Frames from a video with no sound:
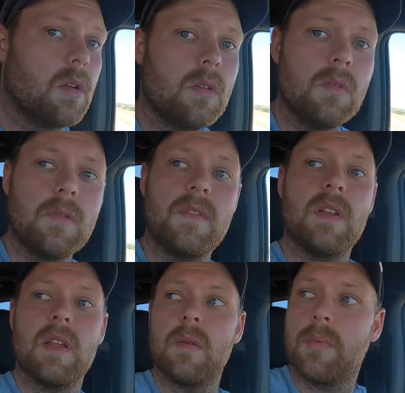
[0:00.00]
Oh,
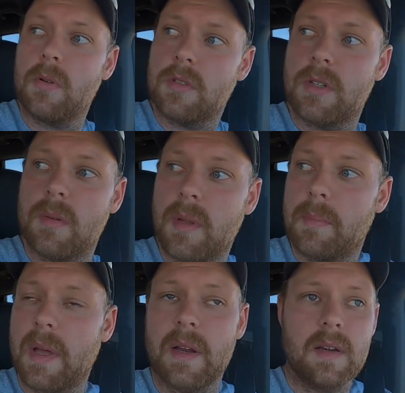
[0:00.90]
that approach should have been
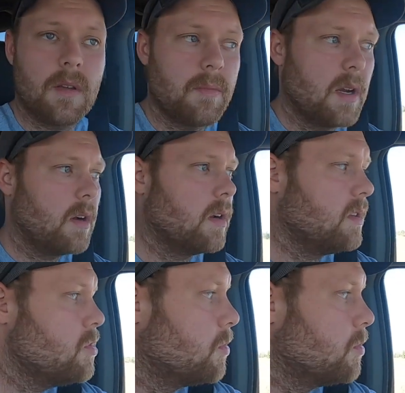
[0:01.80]
packed down better. New